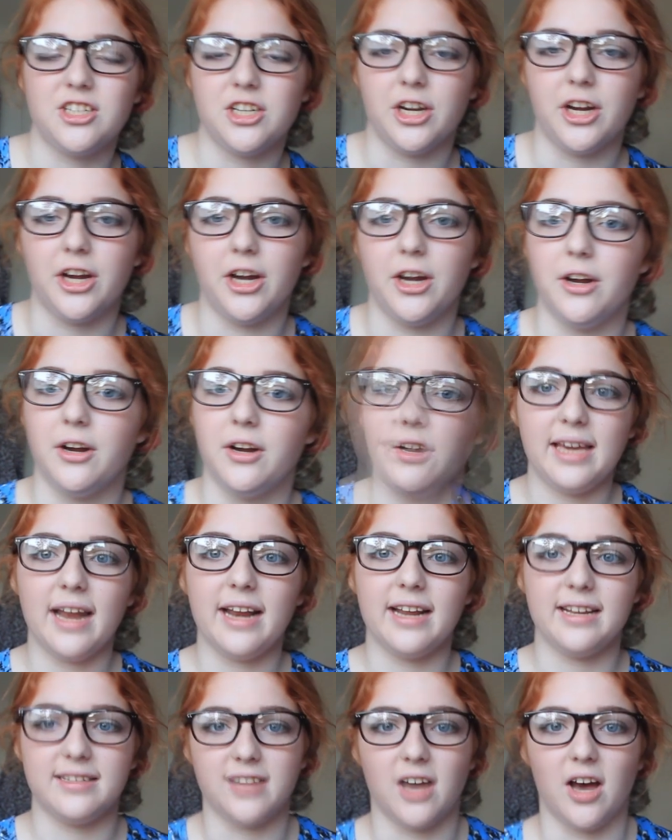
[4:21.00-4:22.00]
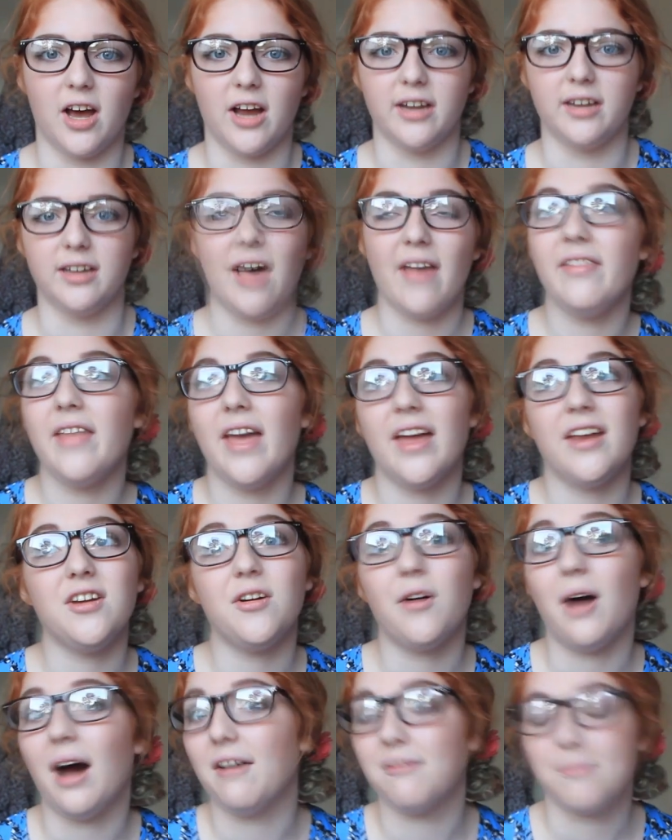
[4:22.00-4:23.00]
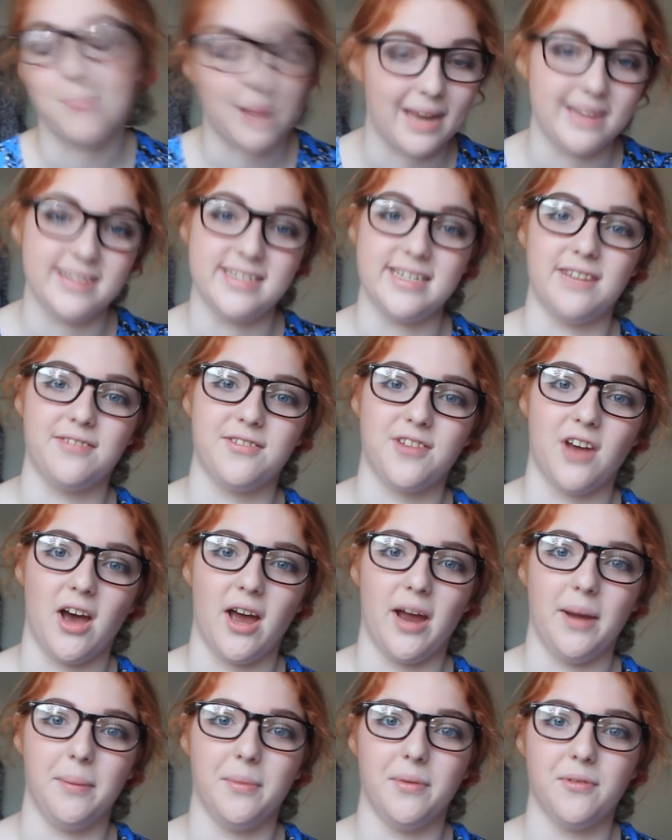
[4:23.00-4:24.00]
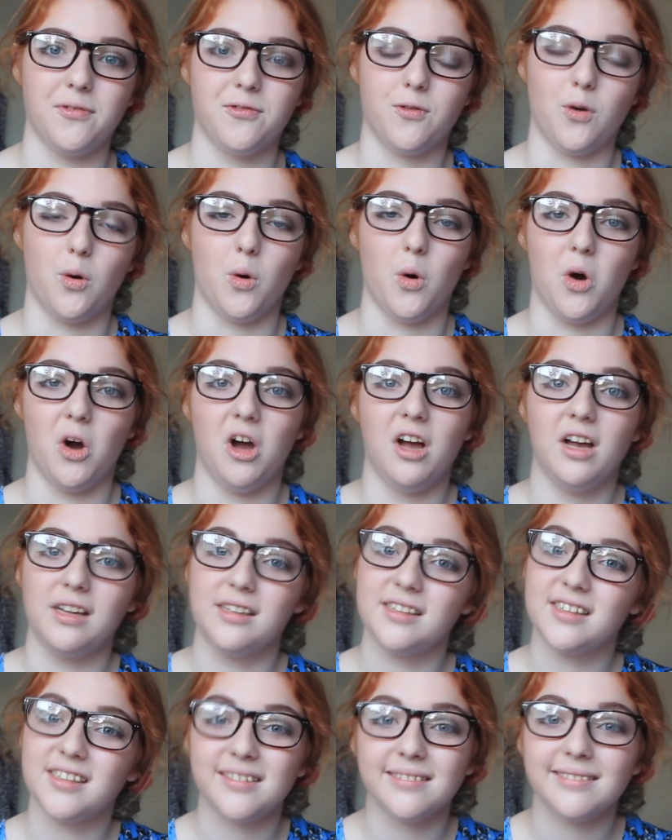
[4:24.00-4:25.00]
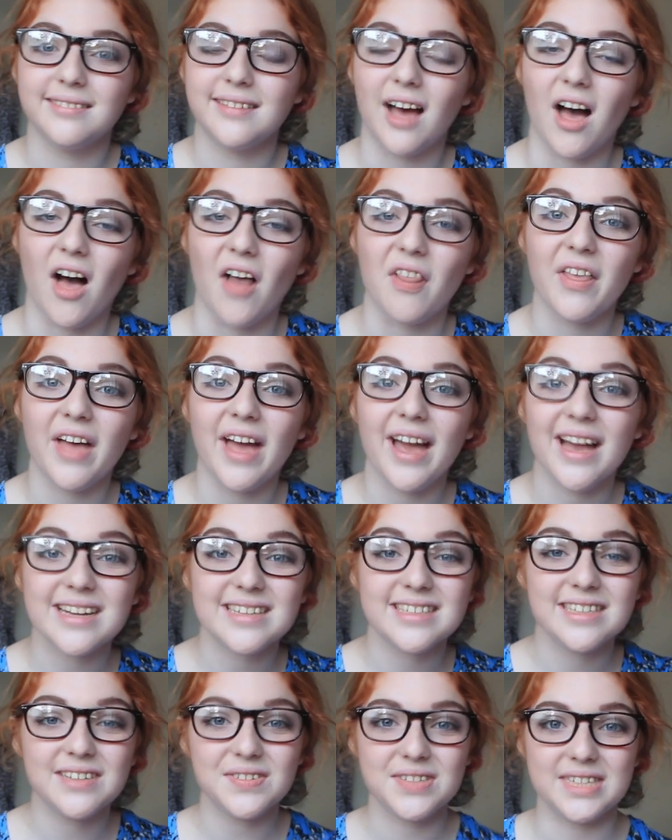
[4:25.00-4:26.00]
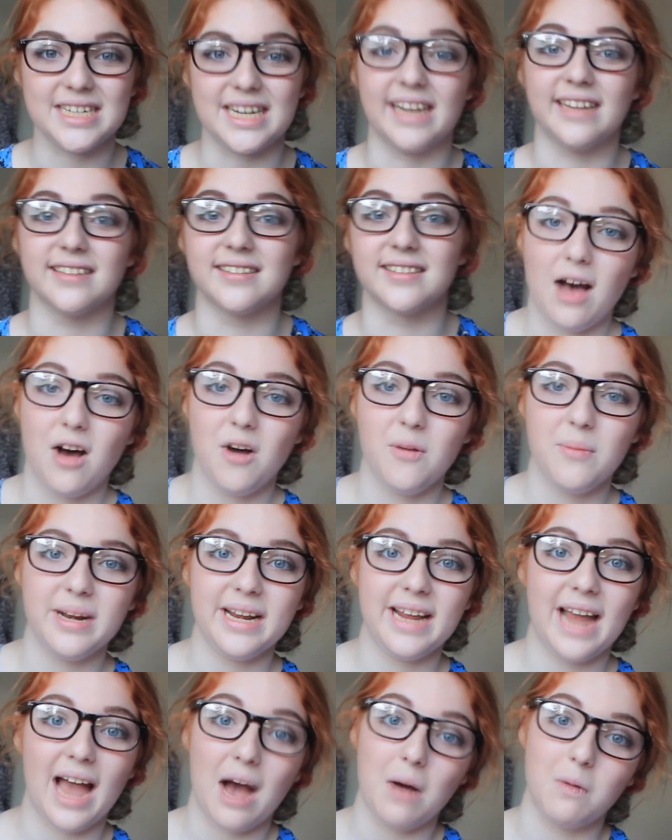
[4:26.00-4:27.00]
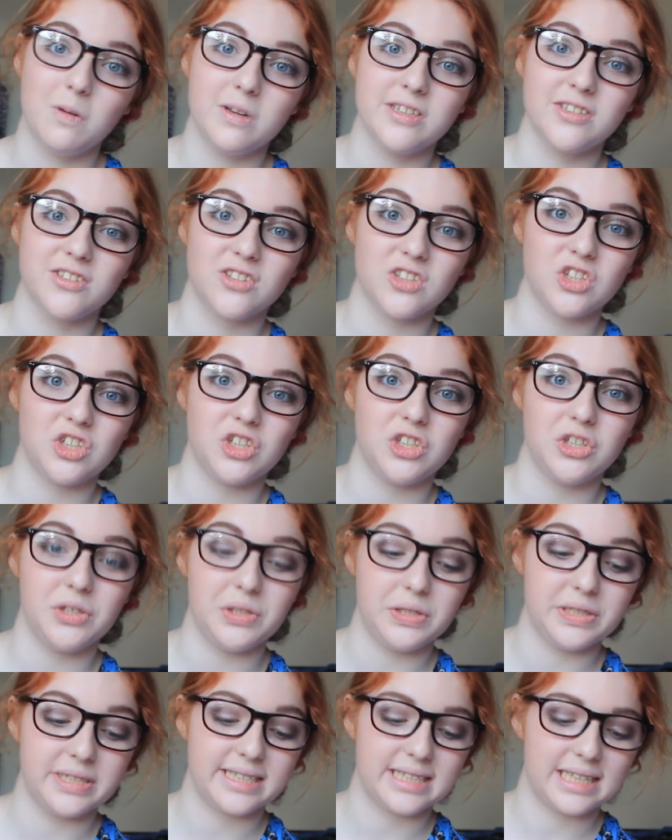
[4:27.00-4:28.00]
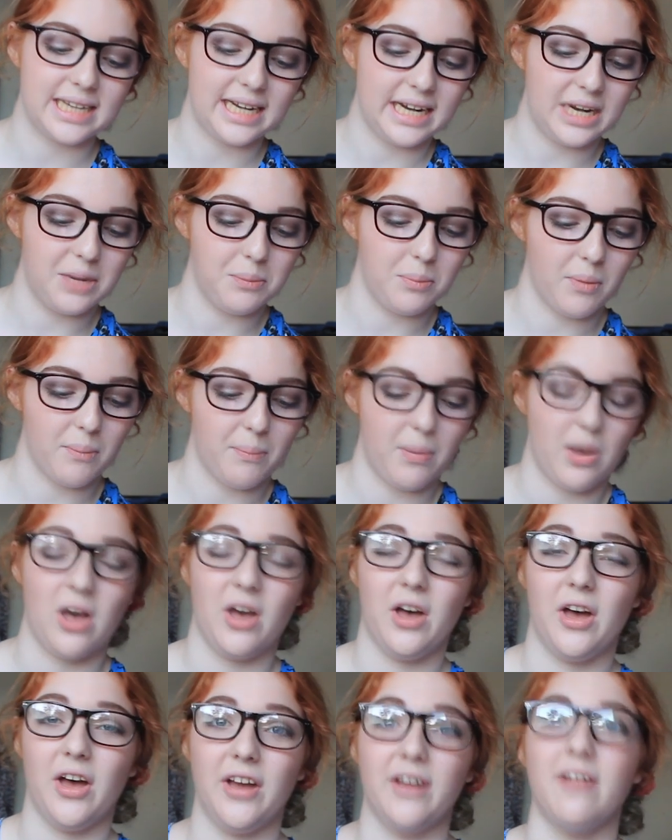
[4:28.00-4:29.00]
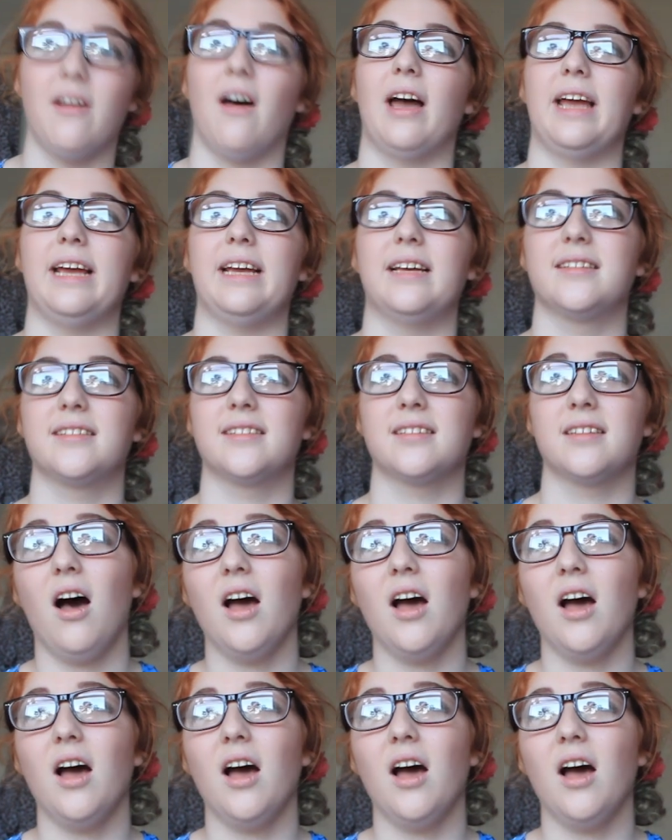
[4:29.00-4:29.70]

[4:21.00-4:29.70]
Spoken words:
do, get it done, and then you'll have plenty of time for other activities. How many hours do you sleep per night?